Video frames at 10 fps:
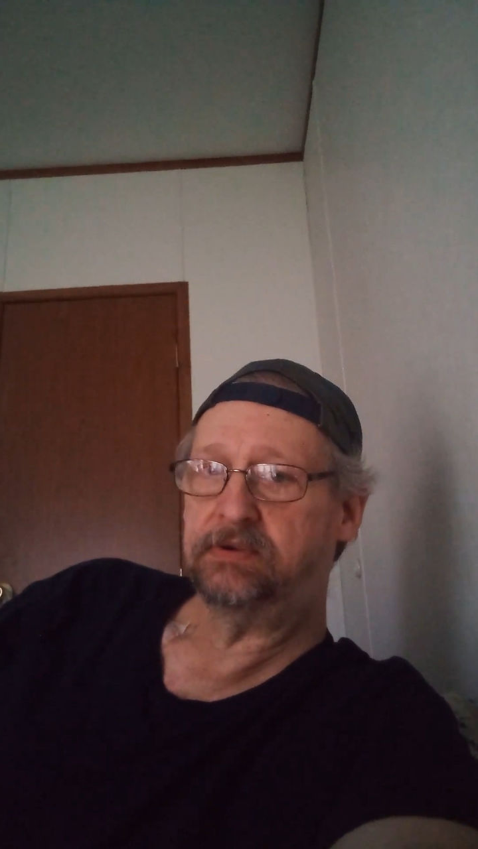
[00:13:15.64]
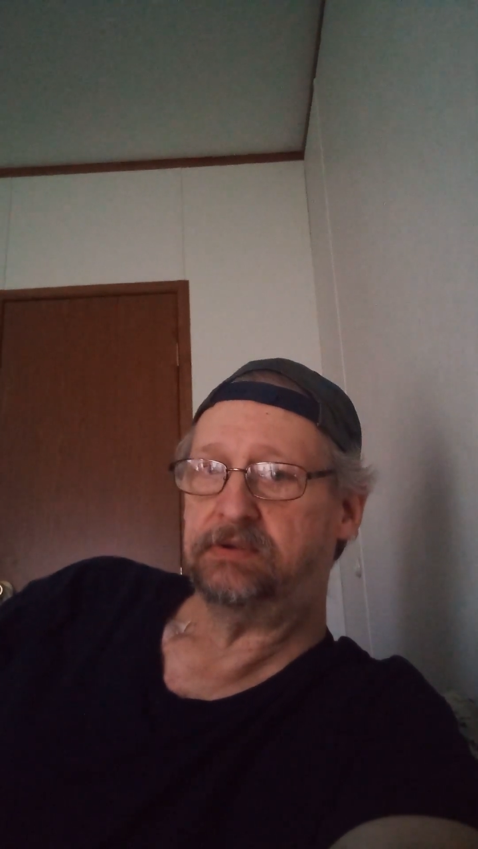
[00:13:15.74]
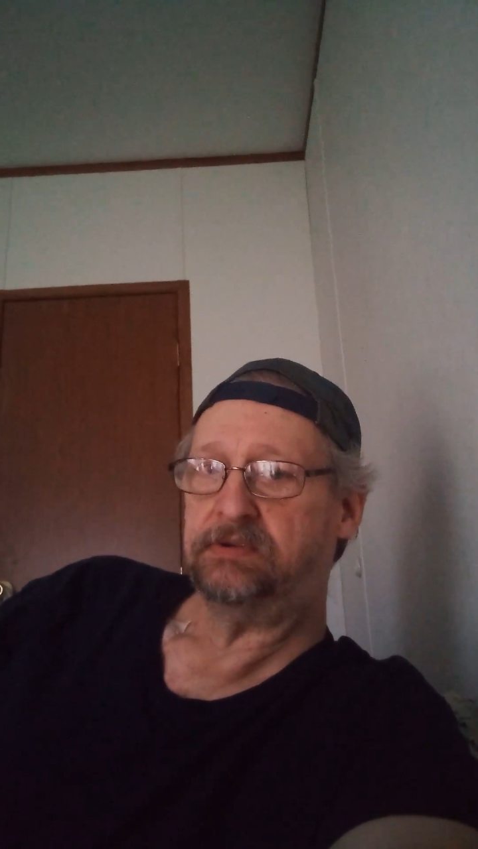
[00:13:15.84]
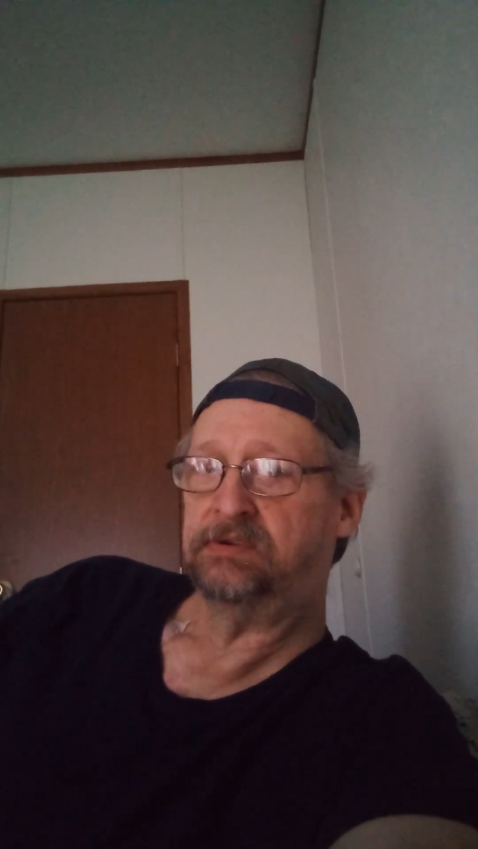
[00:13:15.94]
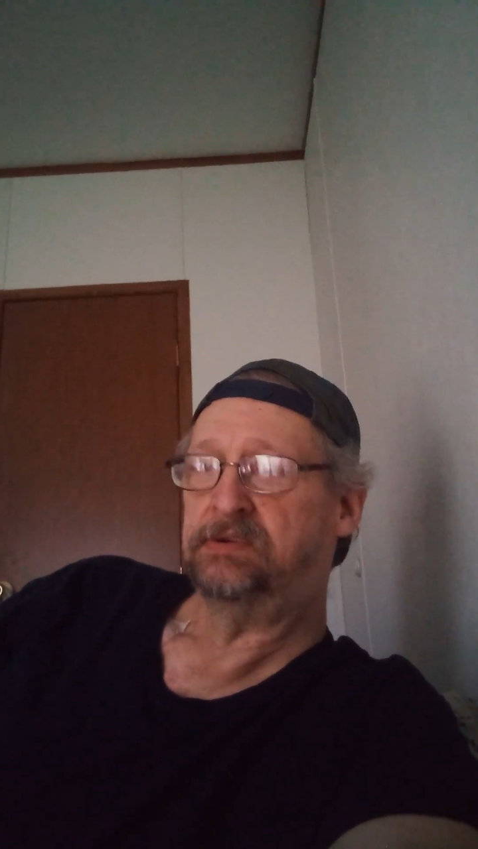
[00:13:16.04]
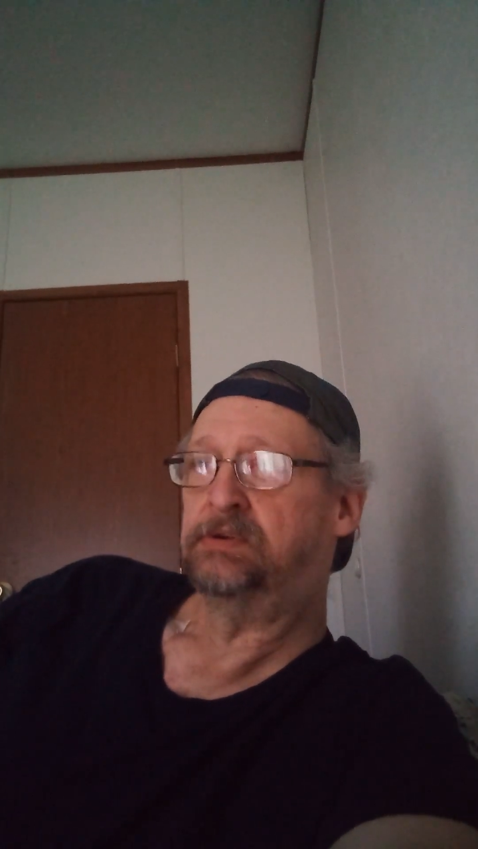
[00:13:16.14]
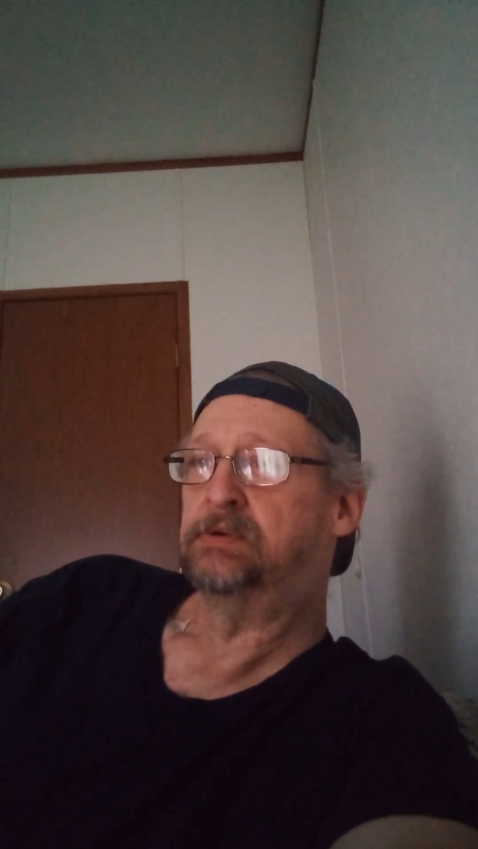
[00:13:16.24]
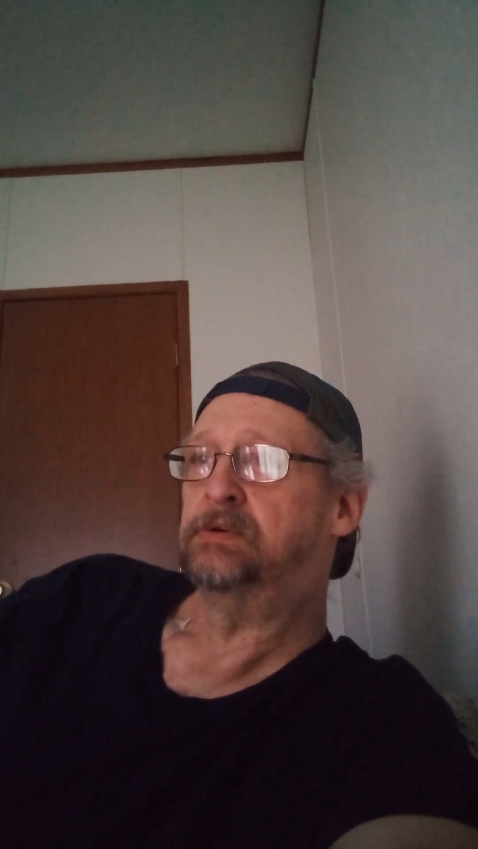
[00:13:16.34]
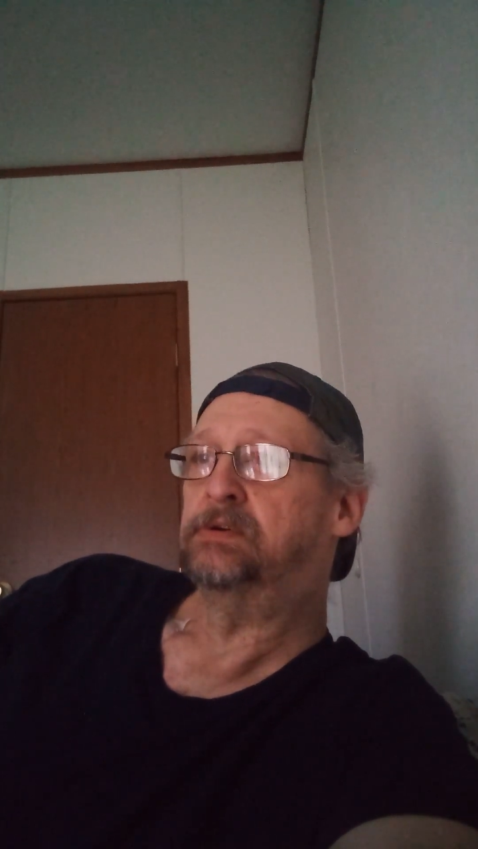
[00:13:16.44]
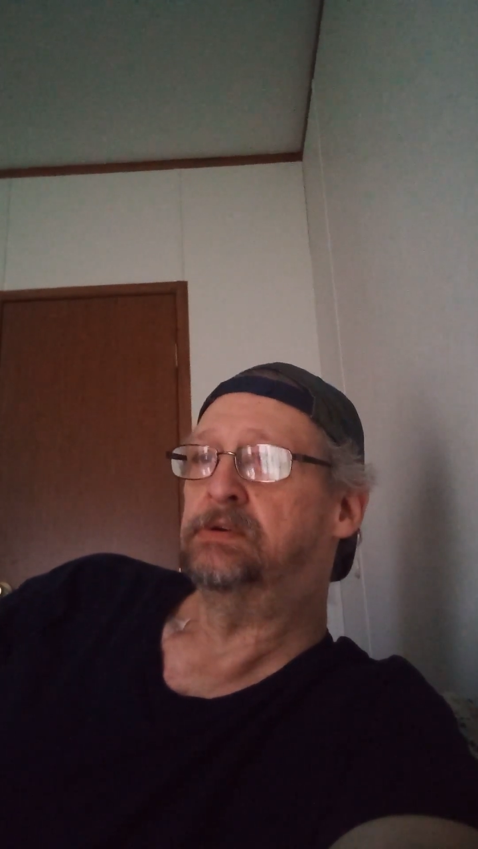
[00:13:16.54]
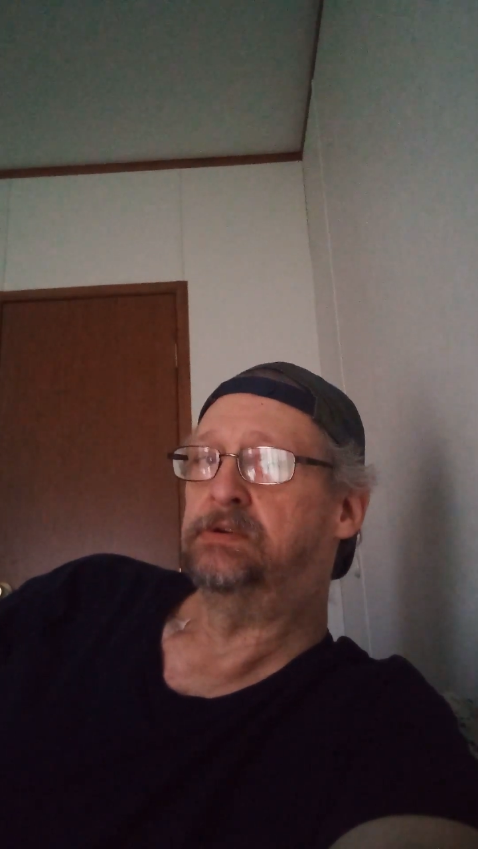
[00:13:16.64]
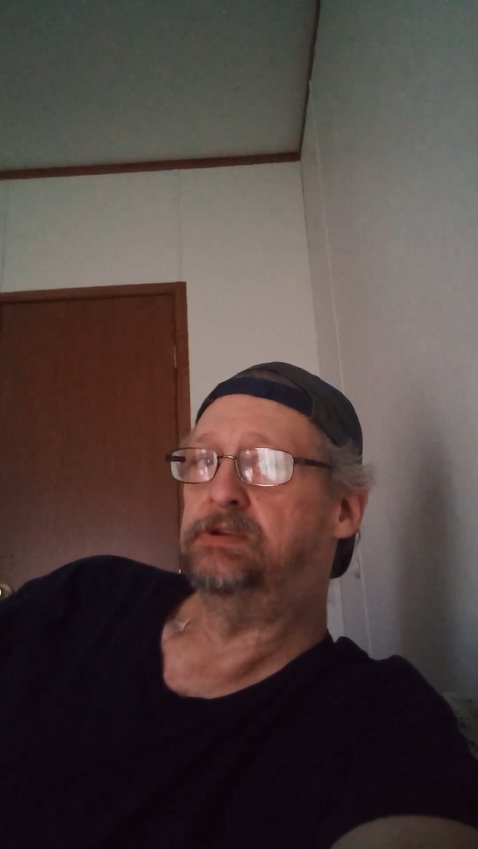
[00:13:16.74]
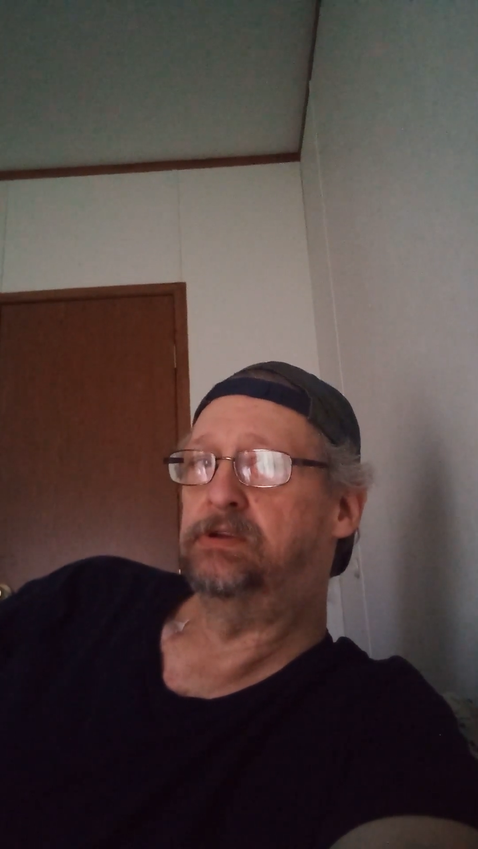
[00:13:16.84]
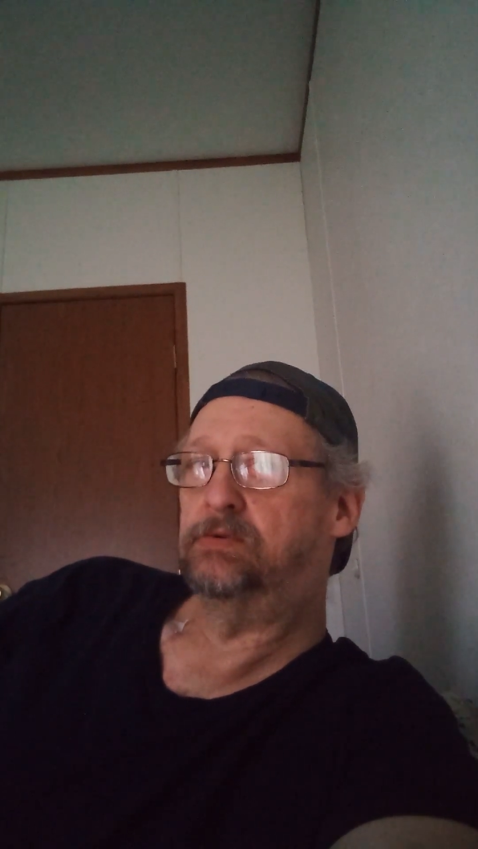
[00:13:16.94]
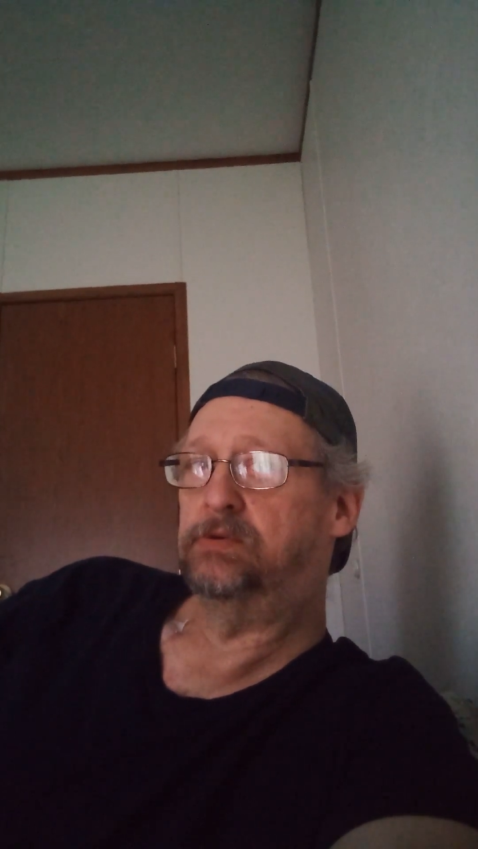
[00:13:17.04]
You don't want to try to
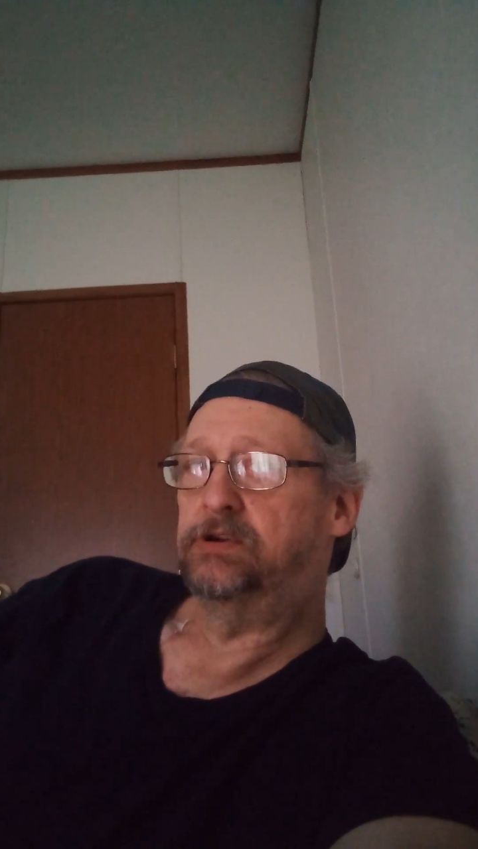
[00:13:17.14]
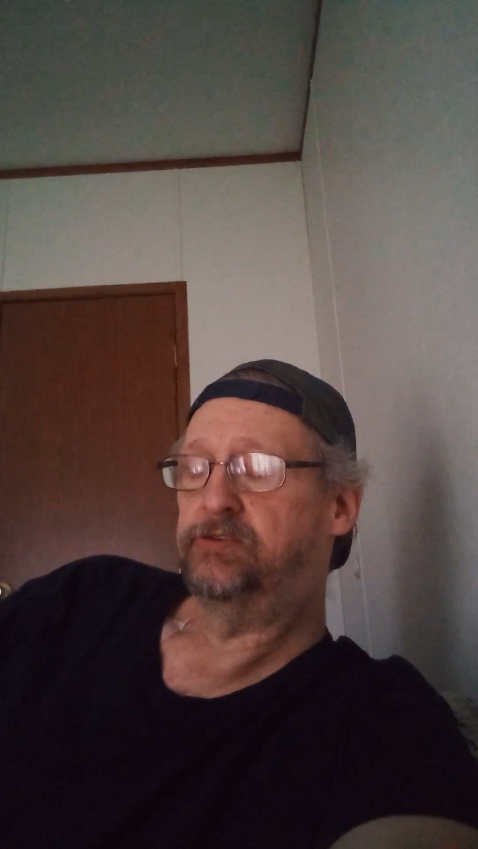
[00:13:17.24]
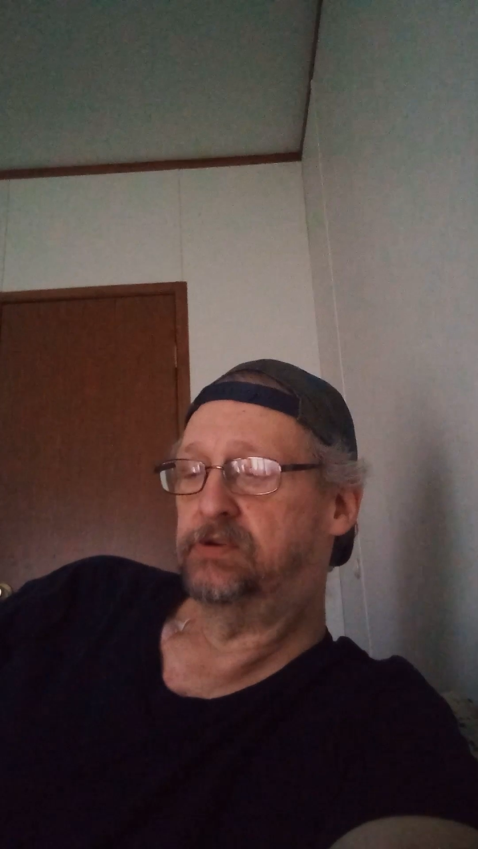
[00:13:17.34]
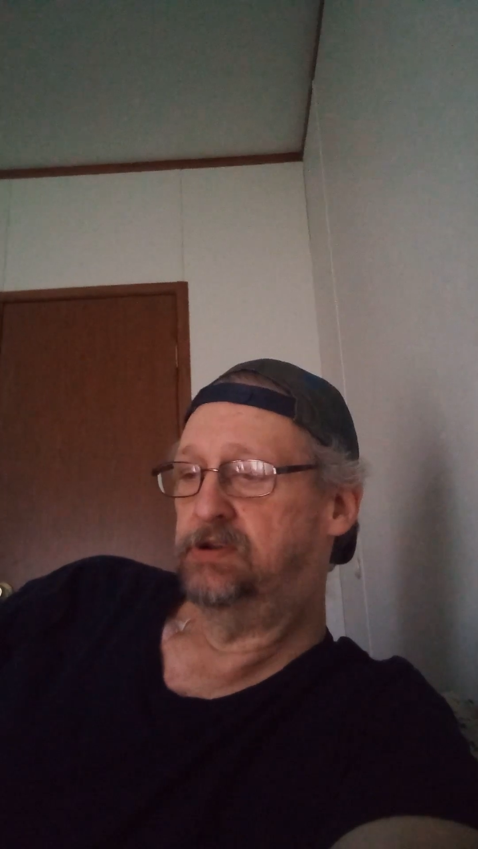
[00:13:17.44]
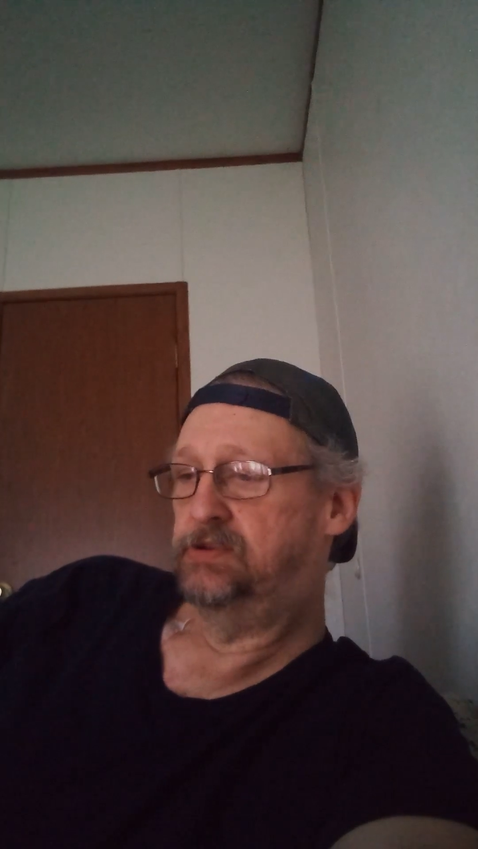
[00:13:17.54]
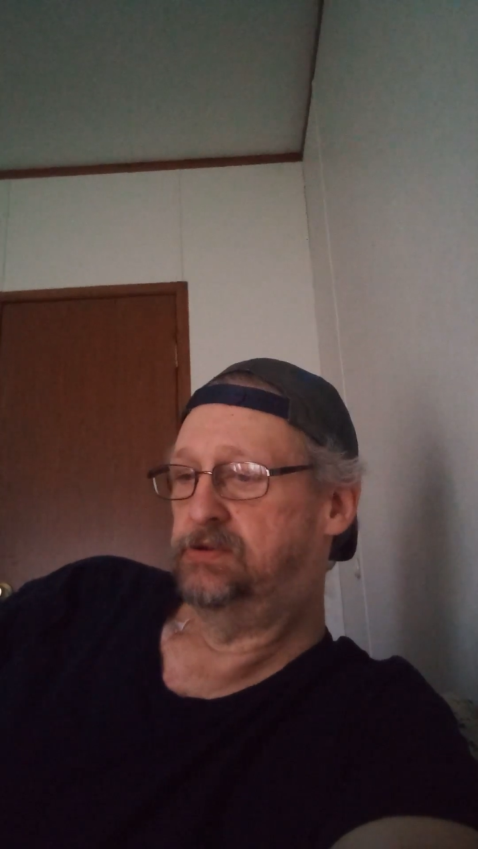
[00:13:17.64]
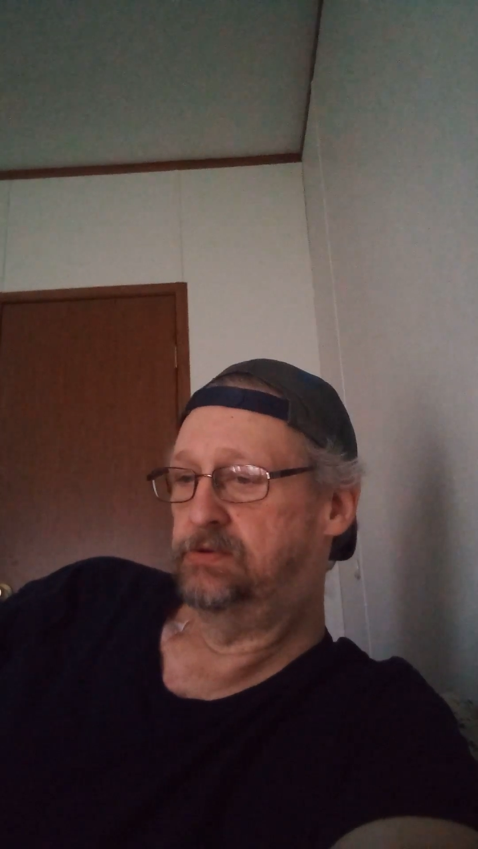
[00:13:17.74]
do that.